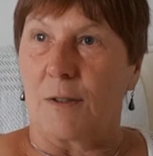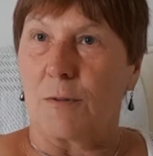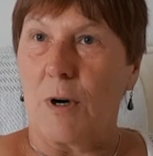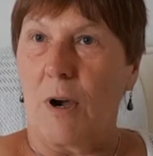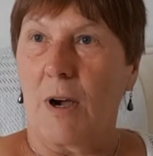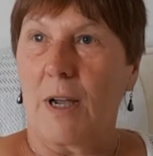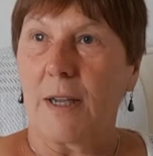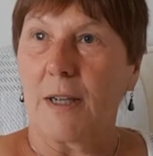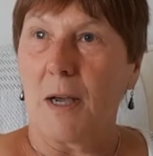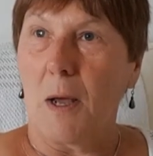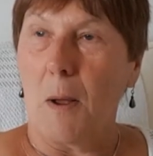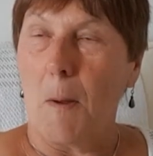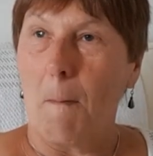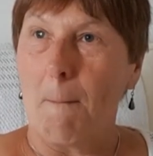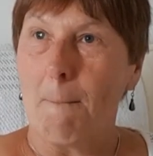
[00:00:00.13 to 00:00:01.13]
Right,
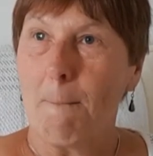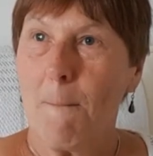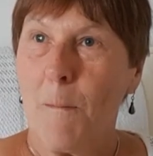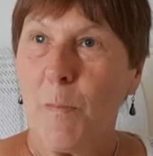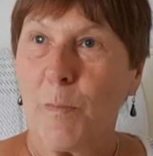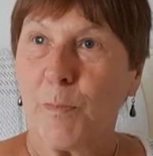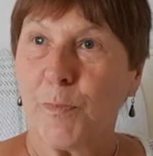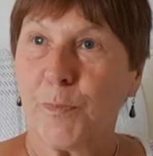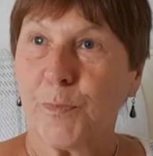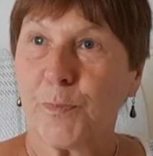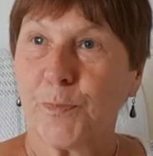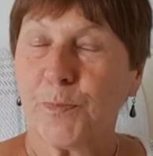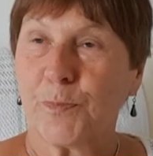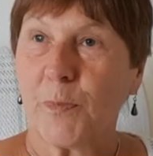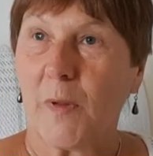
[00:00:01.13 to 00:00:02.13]
um,
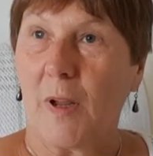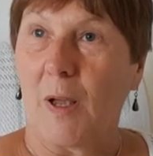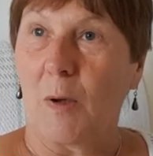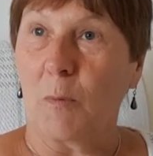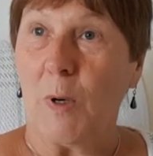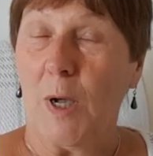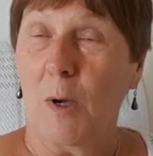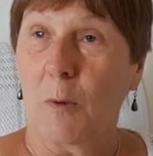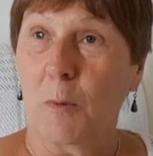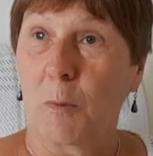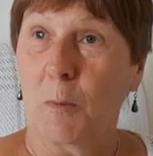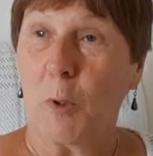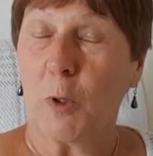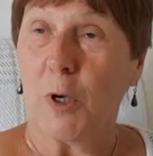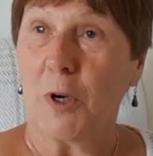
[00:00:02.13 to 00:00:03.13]
well,
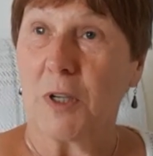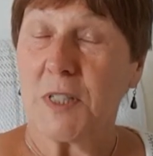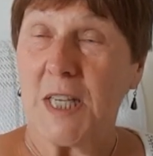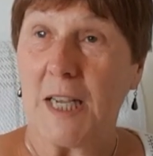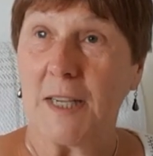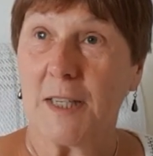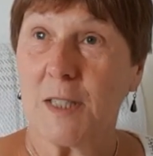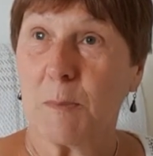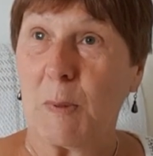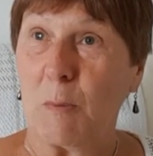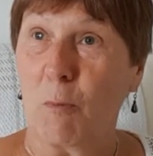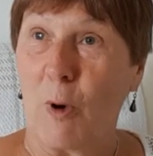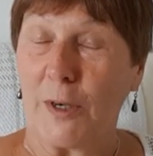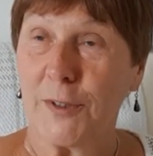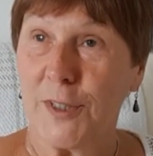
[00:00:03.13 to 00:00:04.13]
what can I say? It's
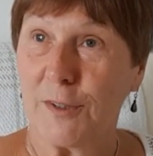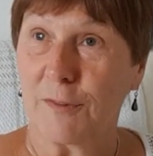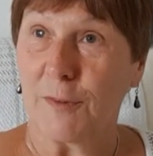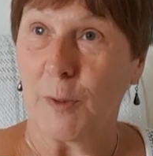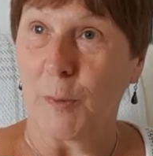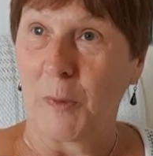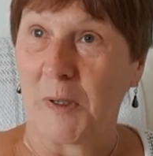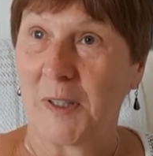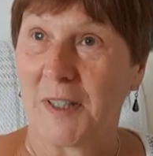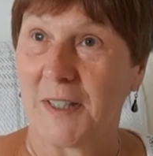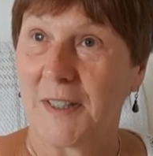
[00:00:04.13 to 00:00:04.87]
been wonderful.